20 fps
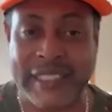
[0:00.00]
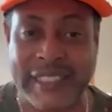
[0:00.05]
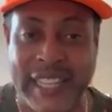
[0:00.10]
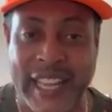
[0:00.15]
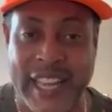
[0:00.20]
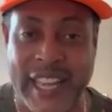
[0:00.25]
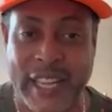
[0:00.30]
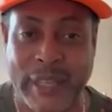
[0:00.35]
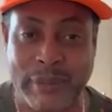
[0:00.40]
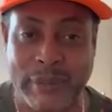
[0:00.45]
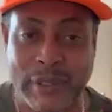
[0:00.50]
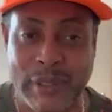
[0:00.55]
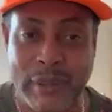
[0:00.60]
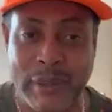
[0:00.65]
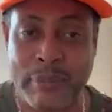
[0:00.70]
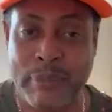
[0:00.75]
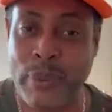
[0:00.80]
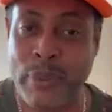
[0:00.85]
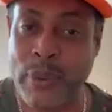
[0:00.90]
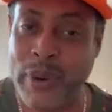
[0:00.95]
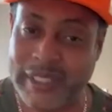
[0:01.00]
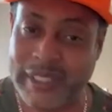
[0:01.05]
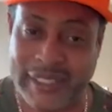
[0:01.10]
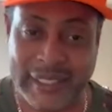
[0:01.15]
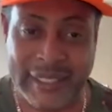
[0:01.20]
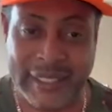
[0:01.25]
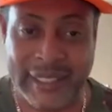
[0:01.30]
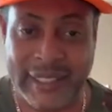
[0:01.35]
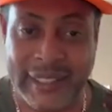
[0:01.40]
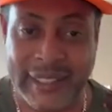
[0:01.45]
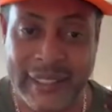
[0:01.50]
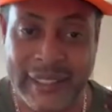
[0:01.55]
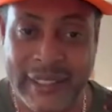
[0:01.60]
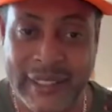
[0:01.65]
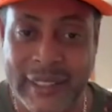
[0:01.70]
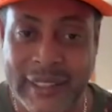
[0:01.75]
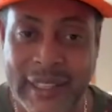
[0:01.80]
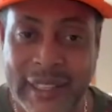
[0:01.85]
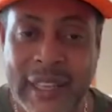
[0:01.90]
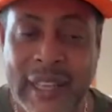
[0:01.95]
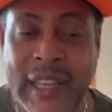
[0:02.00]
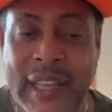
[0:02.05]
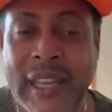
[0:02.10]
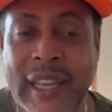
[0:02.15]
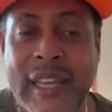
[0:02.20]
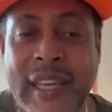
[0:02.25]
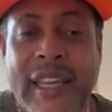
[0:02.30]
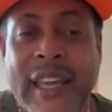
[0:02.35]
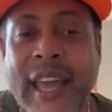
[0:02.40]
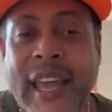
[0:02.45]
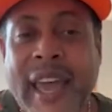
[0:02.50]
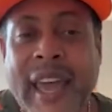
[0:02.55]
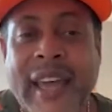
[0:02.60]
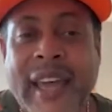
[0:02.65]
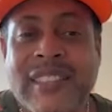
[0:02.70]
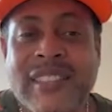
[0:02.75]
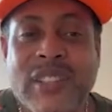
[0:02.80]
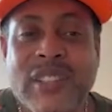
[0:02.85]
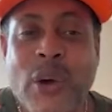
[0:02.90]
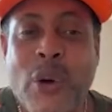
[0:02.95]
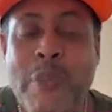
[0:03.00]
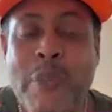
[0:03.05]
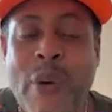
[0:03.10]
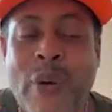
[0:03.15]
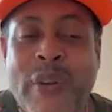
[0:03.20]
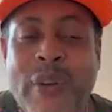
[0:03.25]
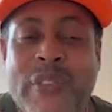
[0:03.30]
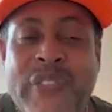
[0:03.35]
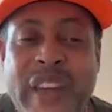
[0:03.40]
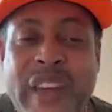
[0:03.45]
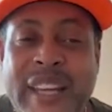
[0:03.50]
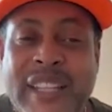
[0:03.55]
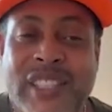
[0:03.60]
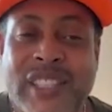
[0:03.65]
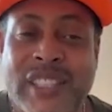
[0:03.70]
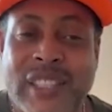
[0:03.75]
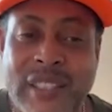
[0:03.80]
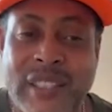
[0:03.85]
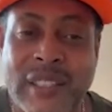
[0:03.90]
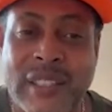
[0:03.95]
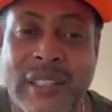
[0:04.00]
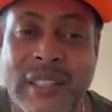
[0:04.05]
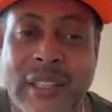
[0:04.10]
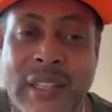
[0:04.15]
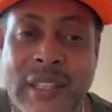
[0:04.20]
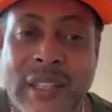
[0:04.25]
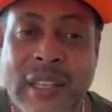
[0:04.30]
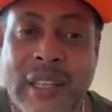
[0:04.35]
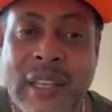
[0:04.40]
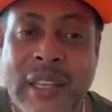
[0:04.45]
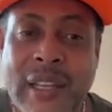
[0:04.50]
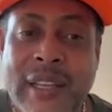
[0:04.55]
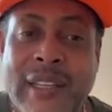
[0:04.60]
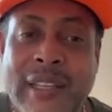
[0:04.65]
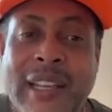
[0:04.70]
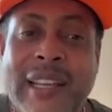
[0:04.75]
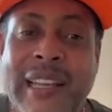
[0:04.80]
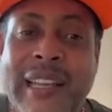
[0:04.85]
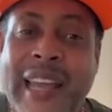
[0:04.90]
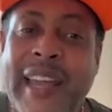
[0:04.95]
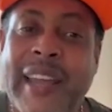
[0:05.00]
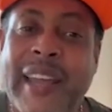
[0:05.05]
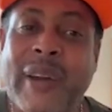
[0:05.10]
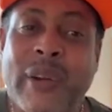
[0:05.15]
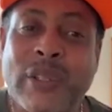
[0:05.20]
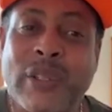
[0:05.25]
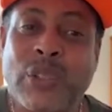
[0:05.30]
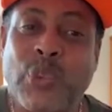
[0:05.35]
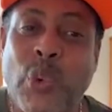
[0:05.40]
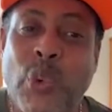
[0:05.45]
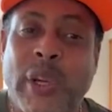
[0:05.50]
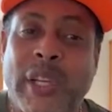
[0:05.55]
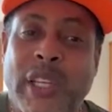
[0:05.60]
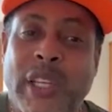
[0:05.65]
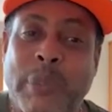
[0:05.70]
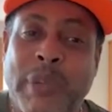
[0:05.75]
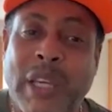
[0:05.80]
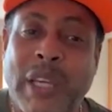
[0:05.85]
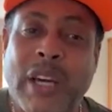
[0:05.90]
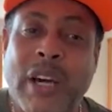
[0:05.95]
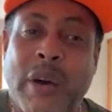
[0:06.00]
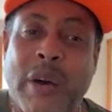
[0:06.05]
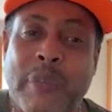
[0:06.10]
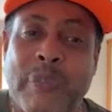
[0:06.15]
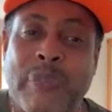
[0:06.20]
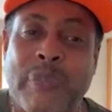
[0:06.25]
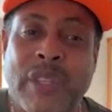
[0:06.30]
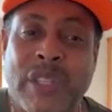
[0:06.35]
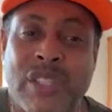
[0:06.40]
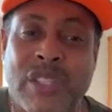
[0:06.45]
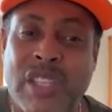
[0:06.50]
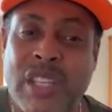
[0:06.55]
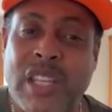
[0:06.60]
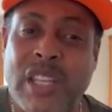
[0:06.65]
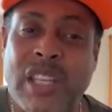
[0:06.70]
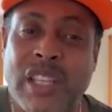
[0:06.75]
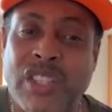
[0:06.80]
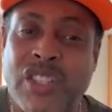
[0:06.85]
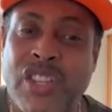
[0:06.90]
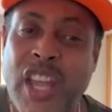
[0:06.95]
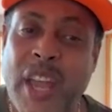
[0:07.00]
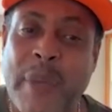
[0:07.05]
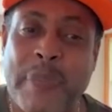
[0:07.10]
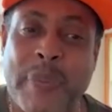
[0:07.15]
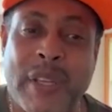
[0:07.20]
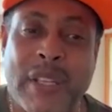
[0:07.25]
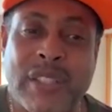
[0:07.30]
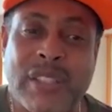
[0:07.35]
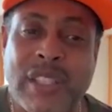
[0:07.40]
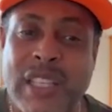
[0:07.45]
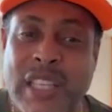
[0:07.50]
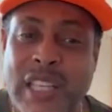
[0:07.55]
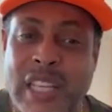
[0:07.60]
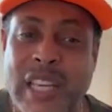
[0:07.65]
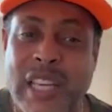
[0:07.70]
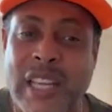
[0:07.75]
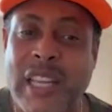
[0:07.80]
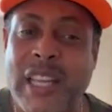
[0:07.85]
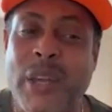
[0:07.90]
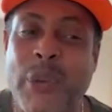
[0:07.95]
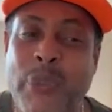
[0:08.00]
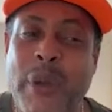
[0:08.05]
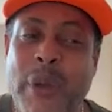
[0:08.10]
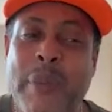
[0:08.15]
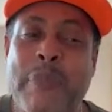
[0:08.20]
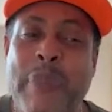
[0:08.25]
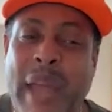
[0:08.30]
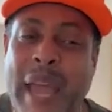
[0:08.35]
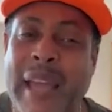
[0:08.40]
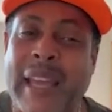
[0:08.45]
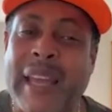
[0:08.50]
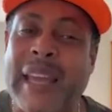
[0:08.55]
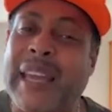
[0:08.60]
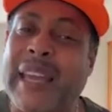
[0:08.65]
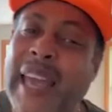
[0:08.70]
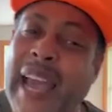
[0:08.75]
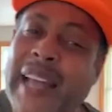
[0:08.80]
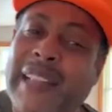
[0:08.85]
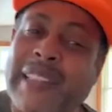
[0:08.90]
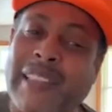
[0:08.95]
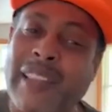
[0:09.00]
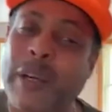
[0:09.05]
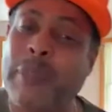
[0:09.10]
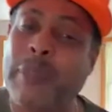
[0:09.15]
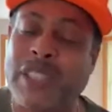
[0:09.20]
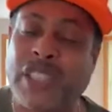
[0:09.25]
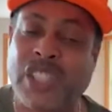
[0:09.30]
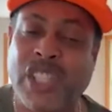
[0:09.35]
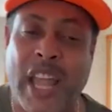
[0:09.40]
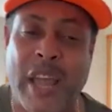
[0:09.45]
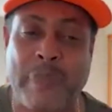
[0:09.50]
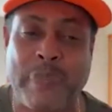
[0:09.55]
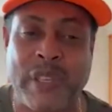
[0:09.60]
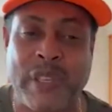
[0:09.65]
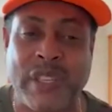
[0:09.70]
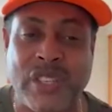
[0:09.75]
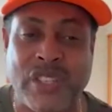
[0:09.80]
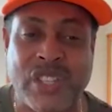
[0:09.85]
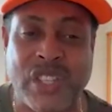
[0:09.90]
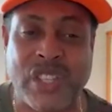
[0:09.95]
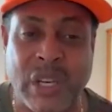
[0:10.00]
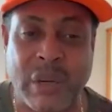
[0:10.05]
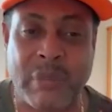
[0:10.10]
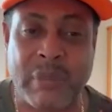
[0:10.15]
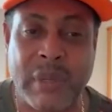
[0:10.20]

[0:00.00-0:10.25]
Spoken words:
James presently. He has no motivation. The Lakers wanted to become the city of champions again. He went back and got them a championship.